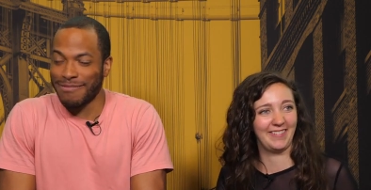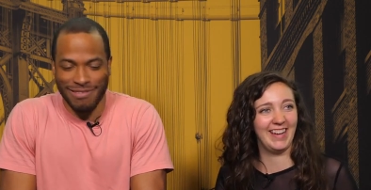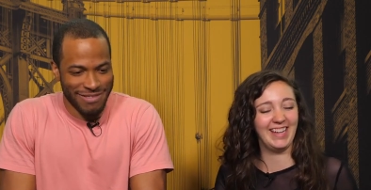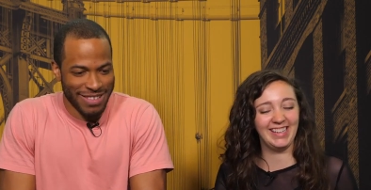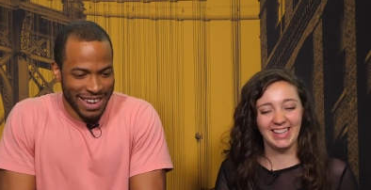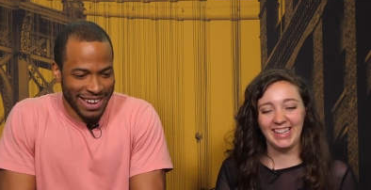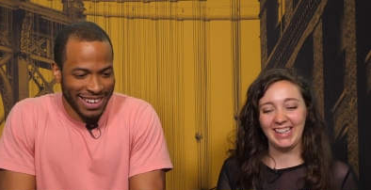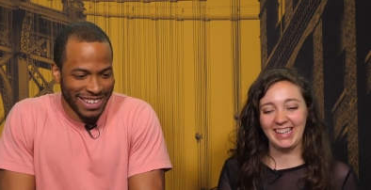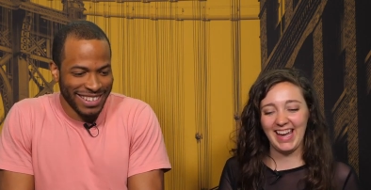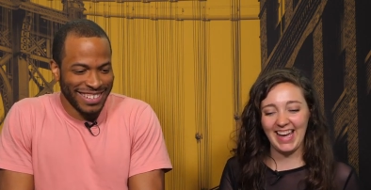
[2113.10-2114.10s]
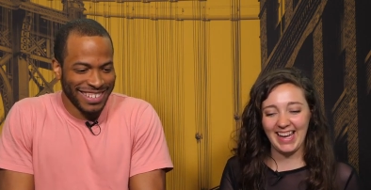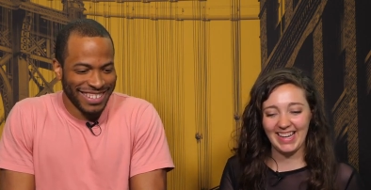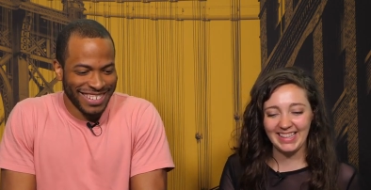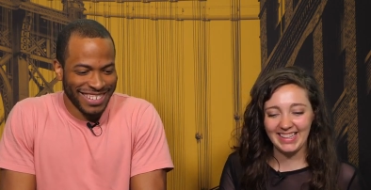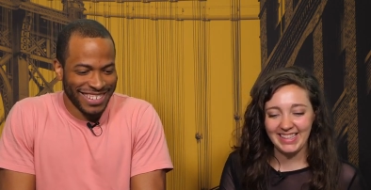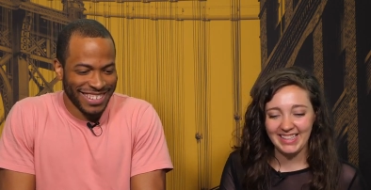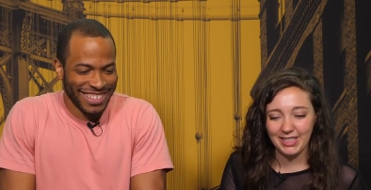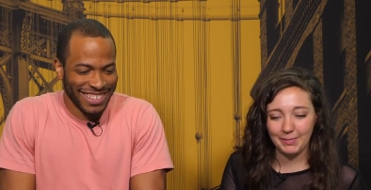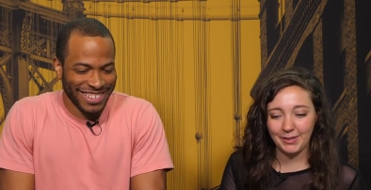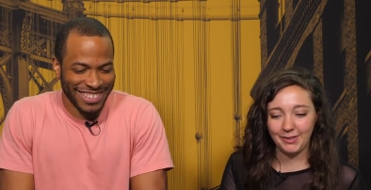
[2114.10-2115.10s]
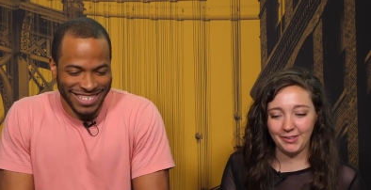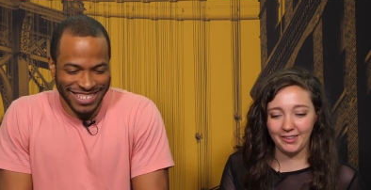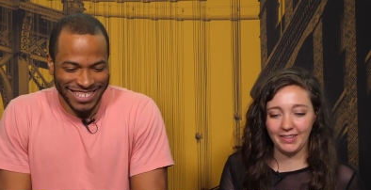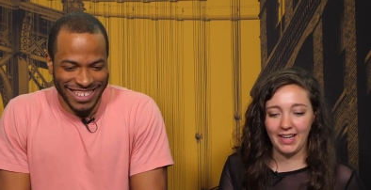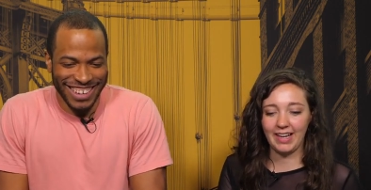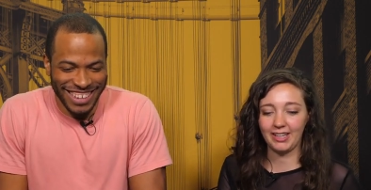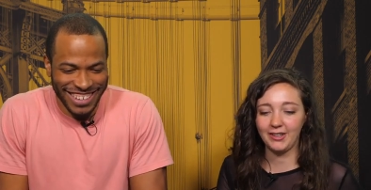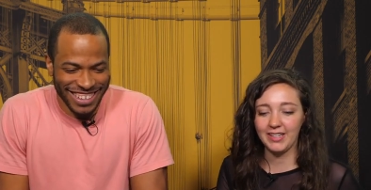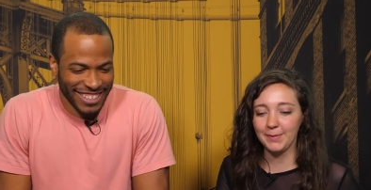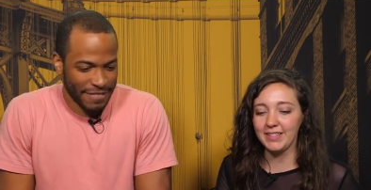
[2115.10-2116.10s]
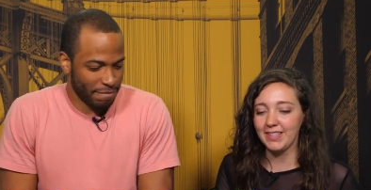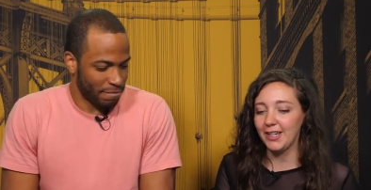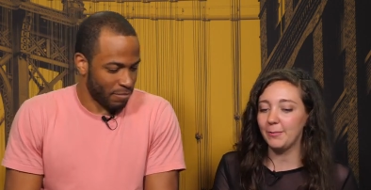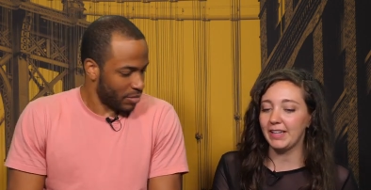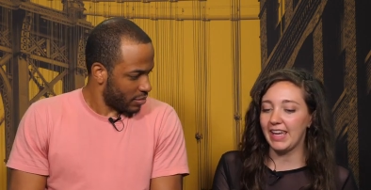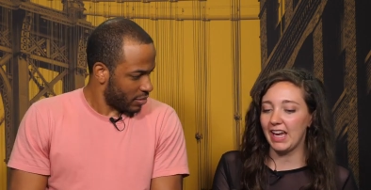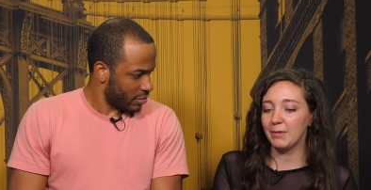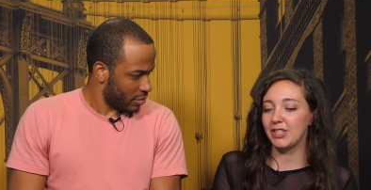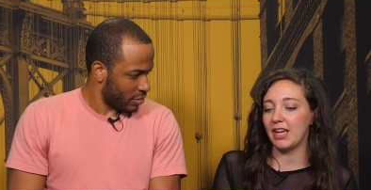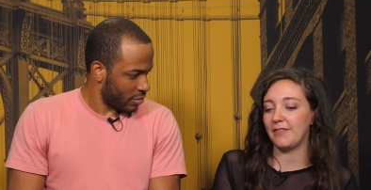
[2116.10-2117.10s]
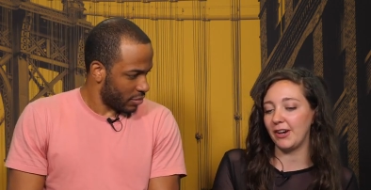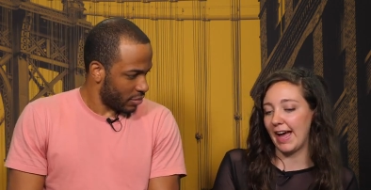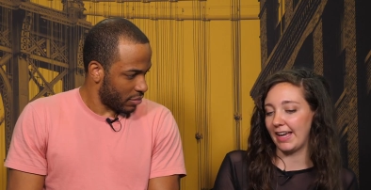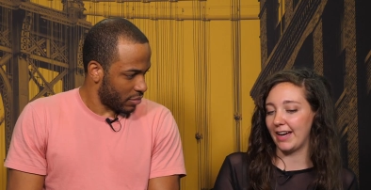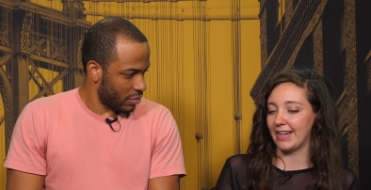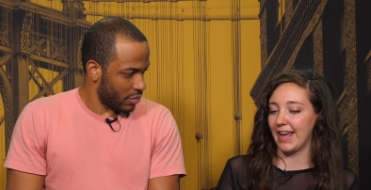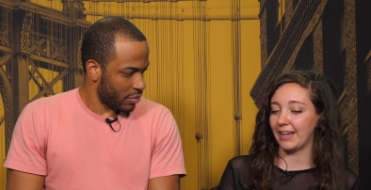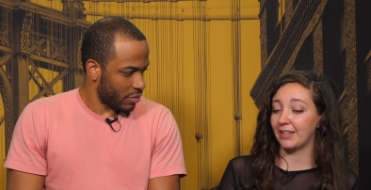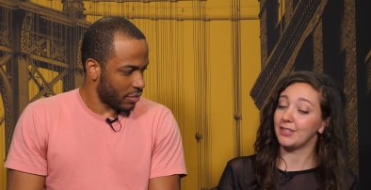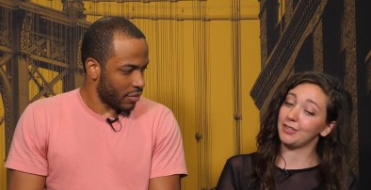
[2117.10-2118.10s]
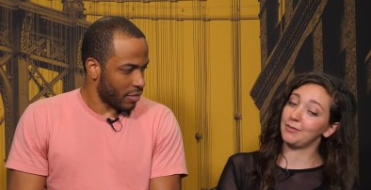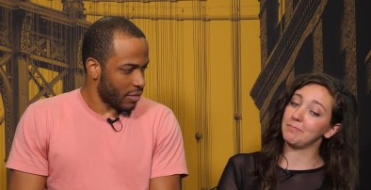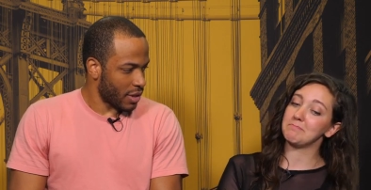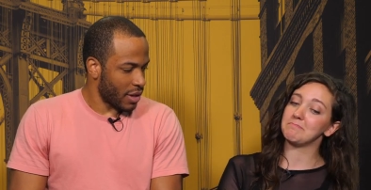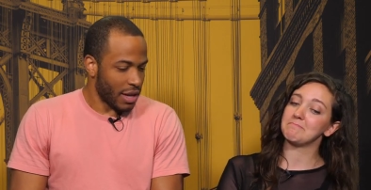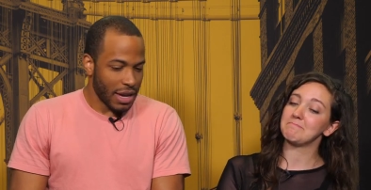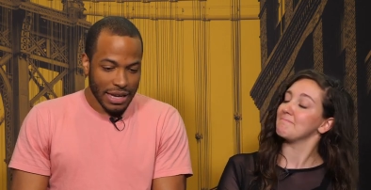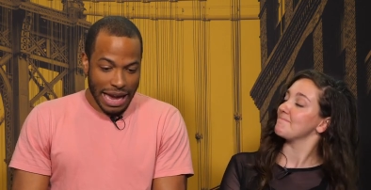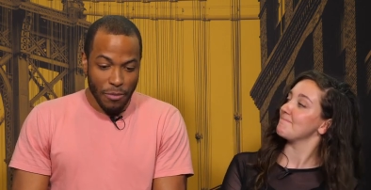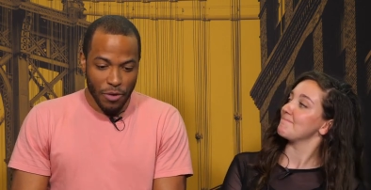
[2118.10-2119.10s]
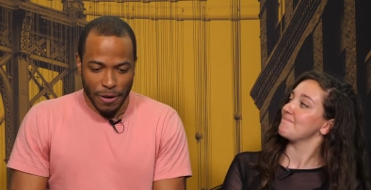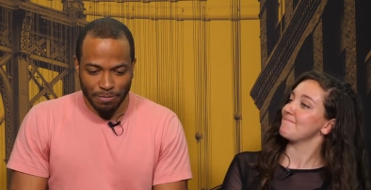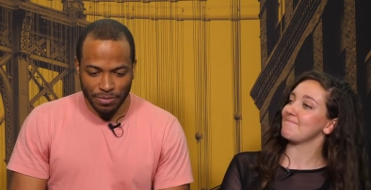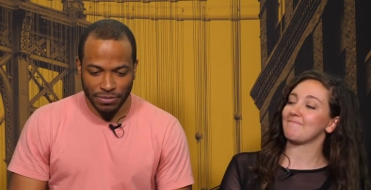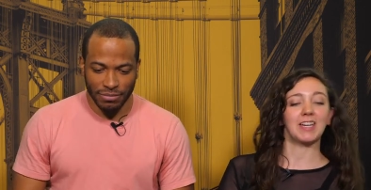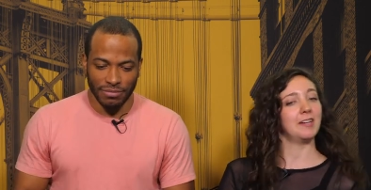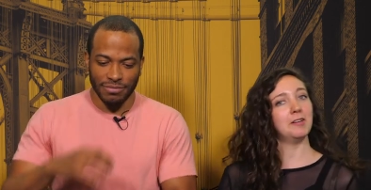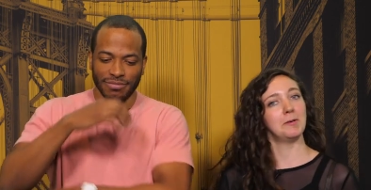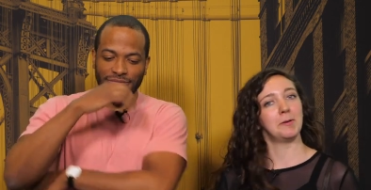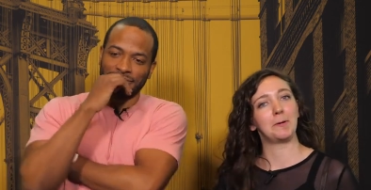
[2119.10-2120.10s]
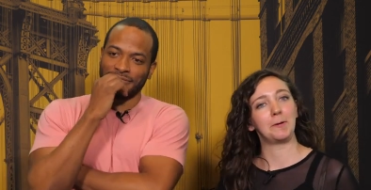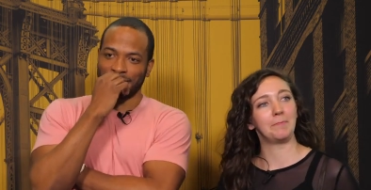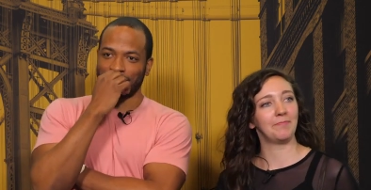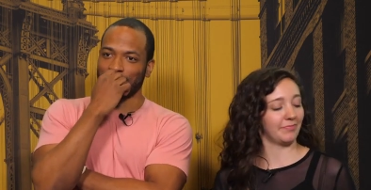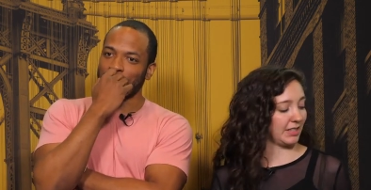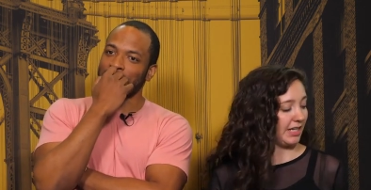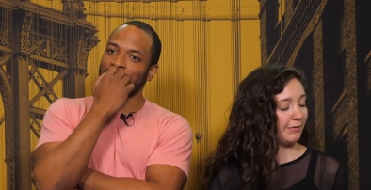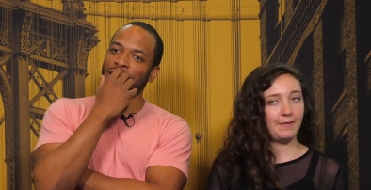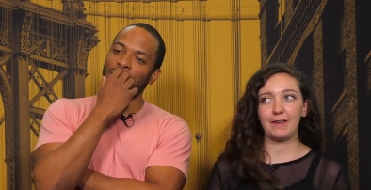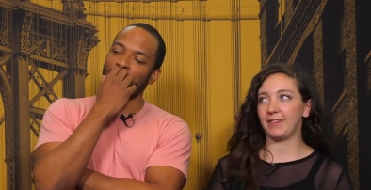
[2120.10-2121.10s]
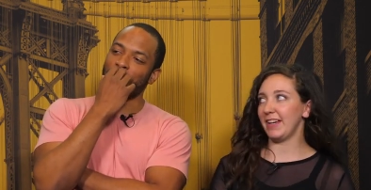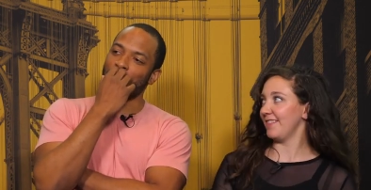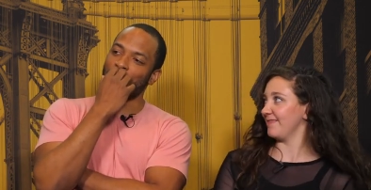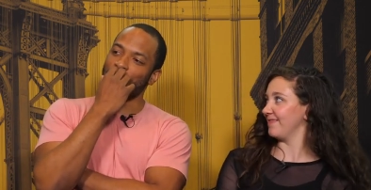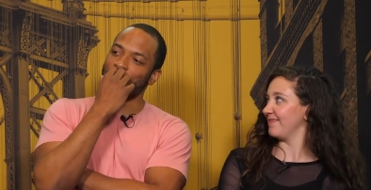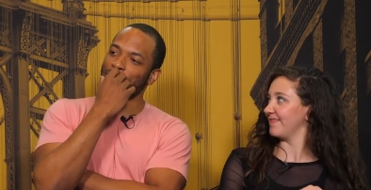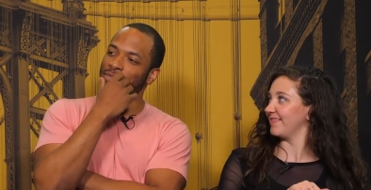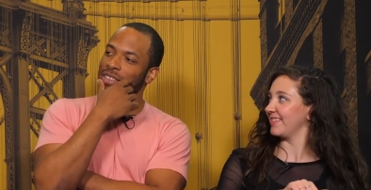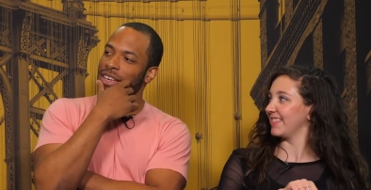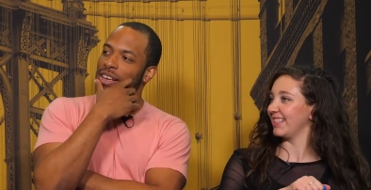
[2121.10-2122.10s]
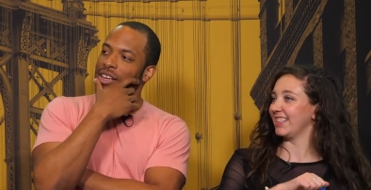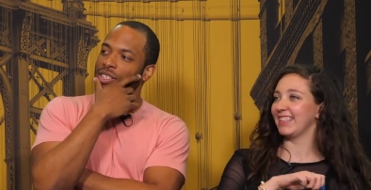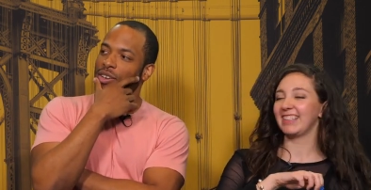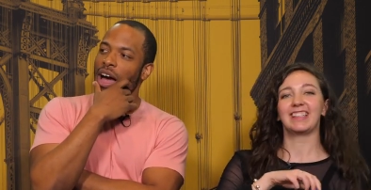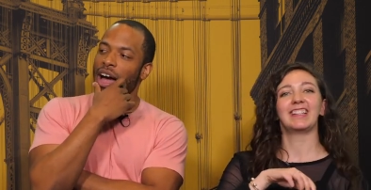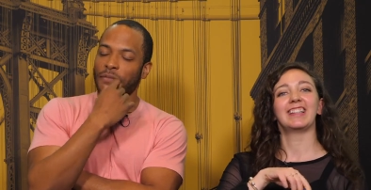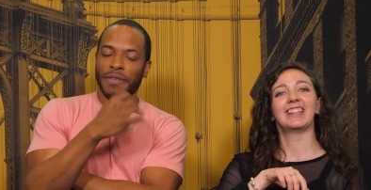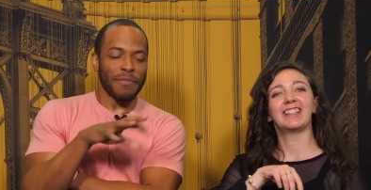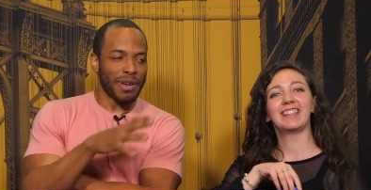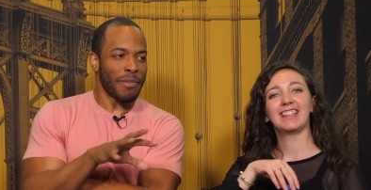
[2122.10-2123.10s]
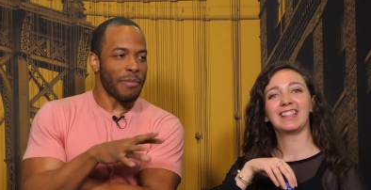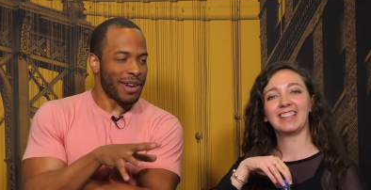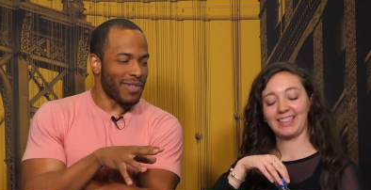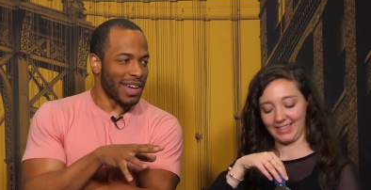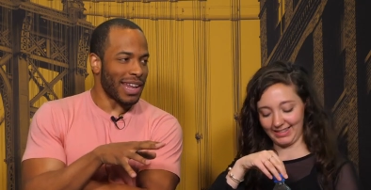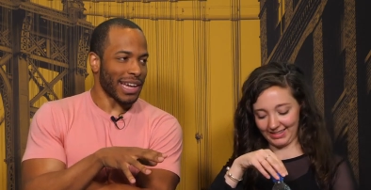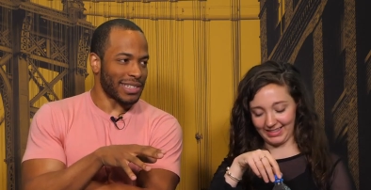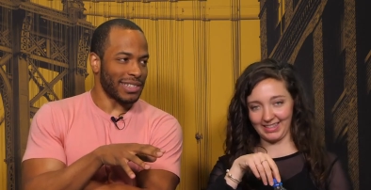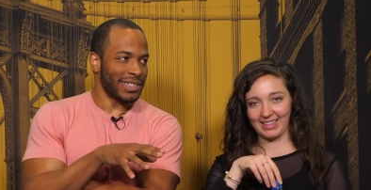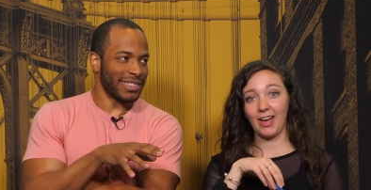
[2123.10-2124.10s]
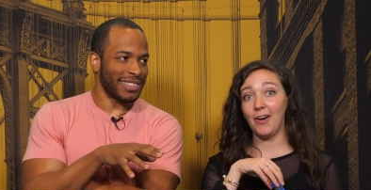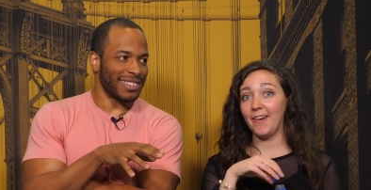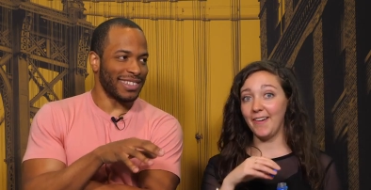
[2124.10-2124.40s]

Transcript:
Speaker 1: coming through here. Yeah. Super cool. Uh, Chris wants to know what camera do you have your eye on next?
Speaker 2: Camera. Hmm. Do you have a so, favorite? So I've, I've, become a bit of a collector. Oh.